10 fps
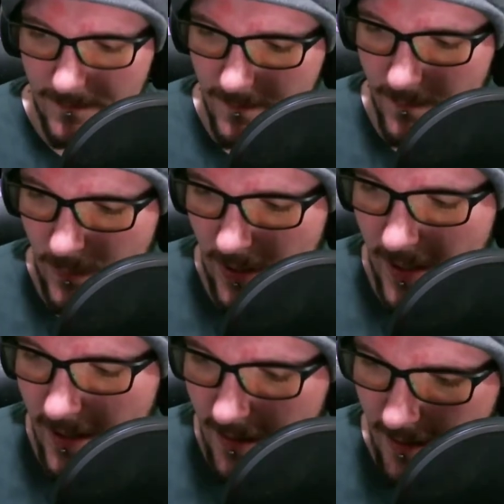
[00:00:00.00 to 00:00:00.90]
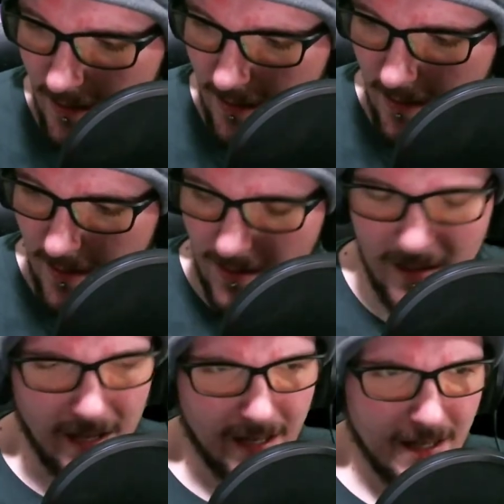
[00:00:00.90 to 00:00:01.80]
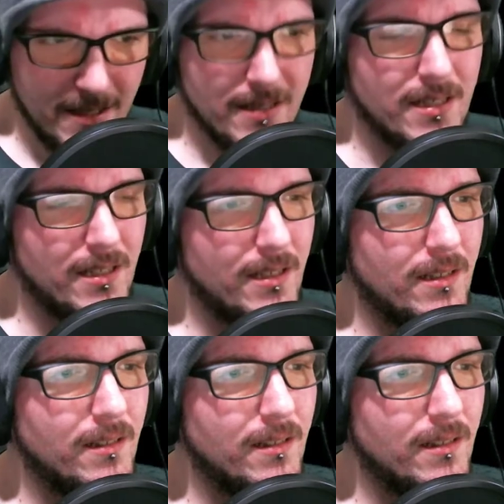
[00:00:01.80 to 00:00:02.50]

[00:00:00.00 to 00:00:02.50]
But I got to see